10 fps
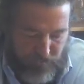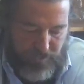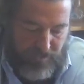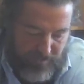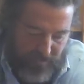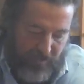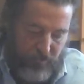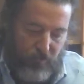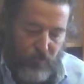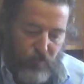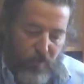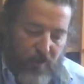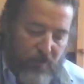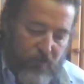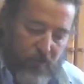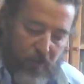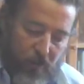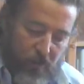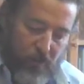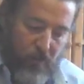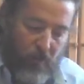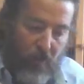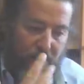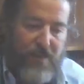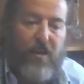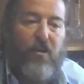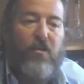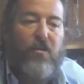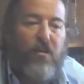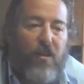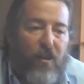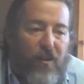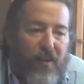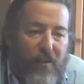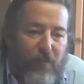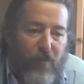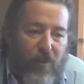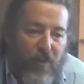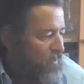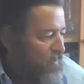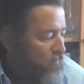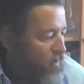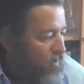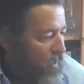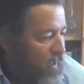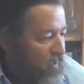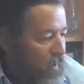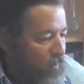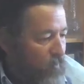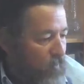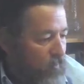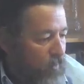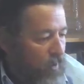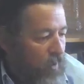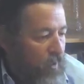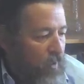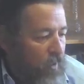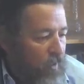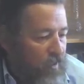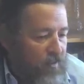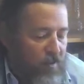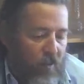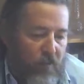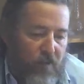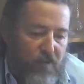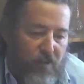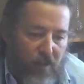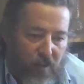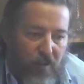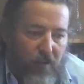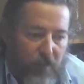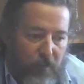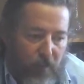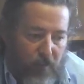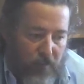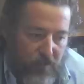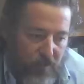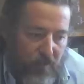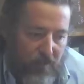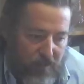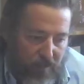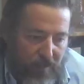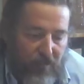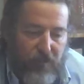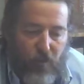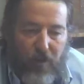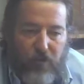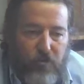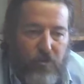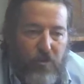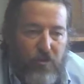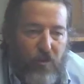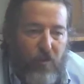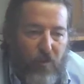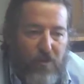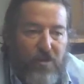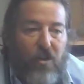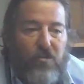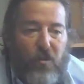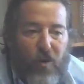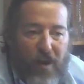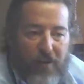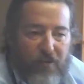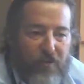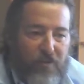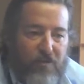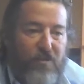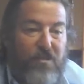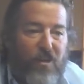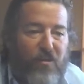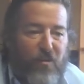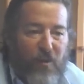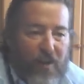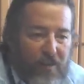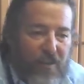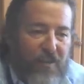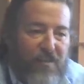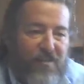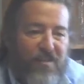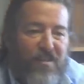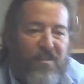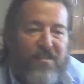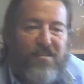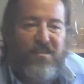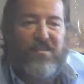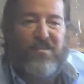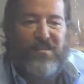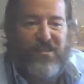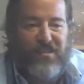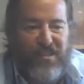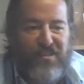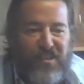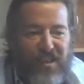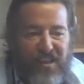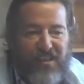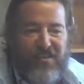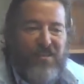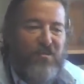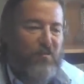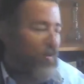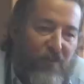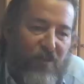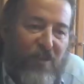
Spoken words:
the estate, to have a second label. But I remember in the office, people still saying after 1 or 2 years, "Oh, the other wine," It's not the other wine. It's Sassicaia's little brother.